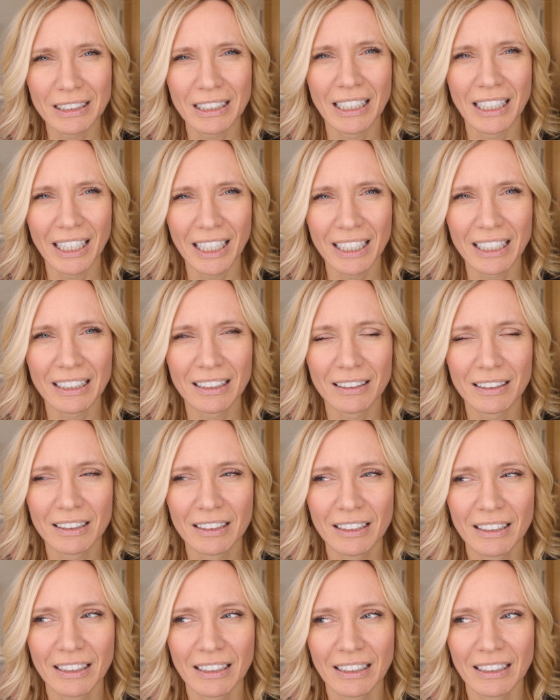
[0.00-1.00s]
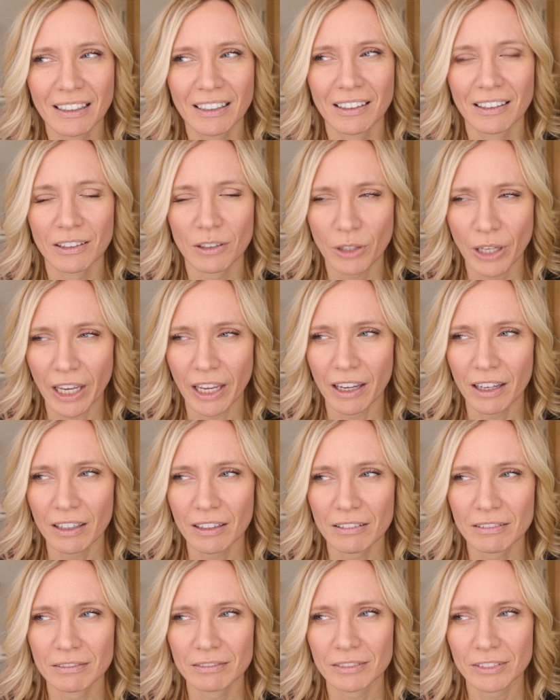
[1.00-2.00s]
the heck? Okay,
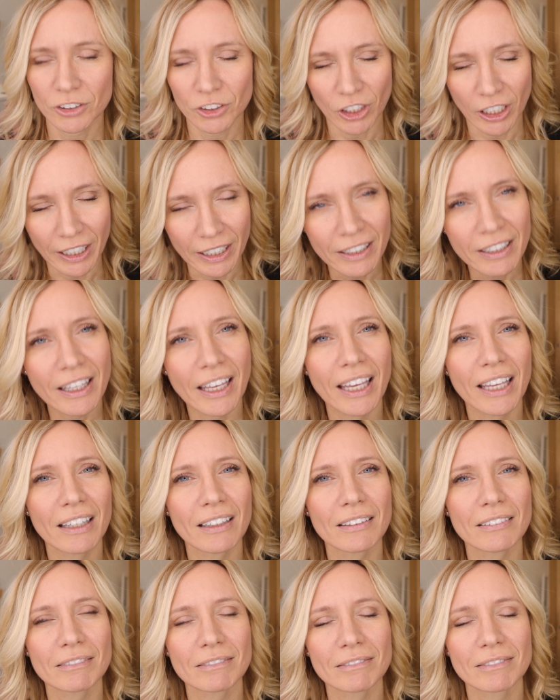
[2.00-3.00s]
try it again.